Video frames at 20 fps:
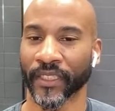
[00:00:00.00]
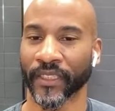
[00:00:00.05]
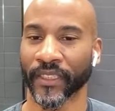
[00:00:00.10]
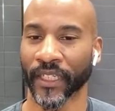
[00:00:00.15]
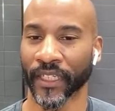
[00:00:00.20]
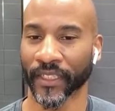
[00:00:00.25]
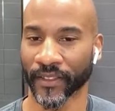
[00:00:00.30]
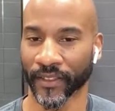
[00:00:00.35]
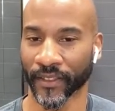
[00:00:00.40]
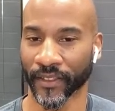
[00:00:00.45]

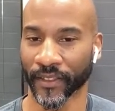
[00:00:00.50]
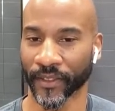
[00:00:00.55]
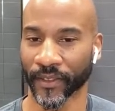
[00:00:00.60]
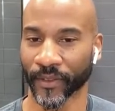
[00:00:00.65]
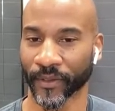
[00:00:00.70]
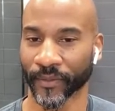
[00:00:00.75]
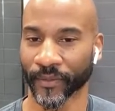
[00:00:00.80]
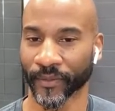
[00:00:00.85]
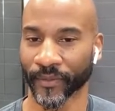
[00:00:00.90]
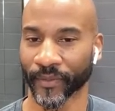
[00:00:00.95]
yes,
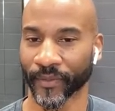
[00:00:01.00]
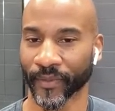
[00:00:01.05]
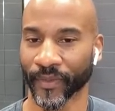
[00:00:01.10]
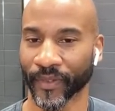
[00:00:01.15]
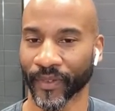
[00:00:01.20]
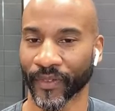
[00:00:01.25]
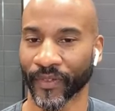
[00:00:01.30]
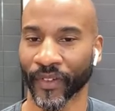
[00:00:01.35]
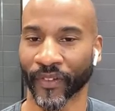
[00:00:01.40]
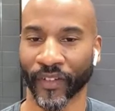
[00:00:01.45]

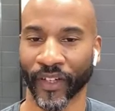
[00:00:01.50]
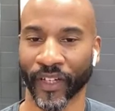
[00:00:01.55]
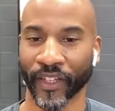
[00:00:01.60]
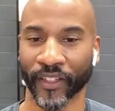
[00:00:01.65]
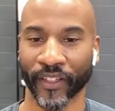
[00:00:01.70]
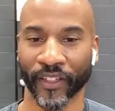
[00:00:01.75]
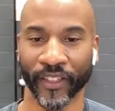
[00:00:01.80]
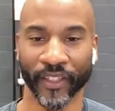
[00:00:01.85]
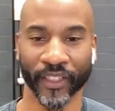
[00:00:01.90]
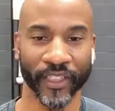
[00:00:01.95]
if you have
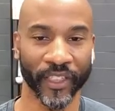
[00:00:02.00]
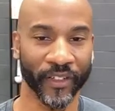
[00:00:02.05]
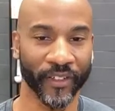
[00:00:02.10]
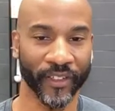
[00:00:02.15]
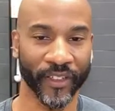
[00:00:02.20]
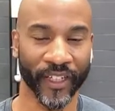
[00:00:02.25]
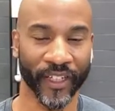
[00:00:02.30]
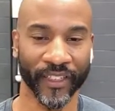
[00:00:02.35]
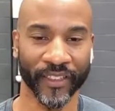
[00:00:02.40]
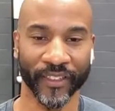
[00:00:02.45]
anything to share
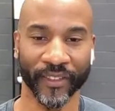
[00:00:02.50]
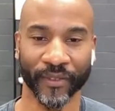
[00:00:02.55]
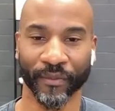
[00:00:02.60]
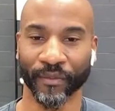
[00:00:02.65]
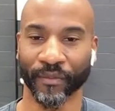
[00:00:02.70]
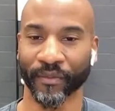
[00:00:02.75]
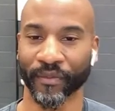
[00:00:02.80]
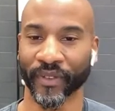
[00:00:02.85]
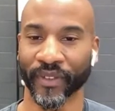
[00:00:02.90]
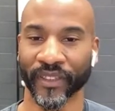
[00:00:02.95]
on that,
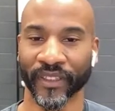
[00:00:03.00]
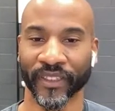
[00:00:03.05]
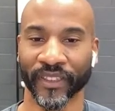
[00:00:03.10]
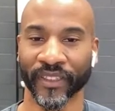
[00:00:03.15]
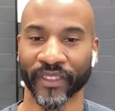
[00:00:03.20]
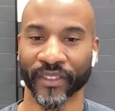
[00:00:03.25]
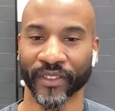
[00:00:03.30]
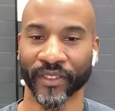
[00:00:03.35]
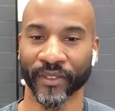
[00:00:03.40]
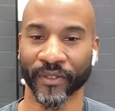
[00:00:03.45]

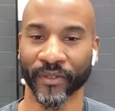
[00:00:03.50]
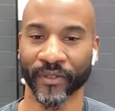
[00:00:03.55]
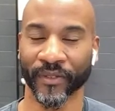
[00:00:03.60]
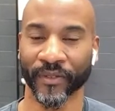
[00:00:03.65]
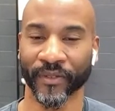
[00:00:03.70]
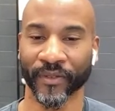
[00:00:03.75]
please do.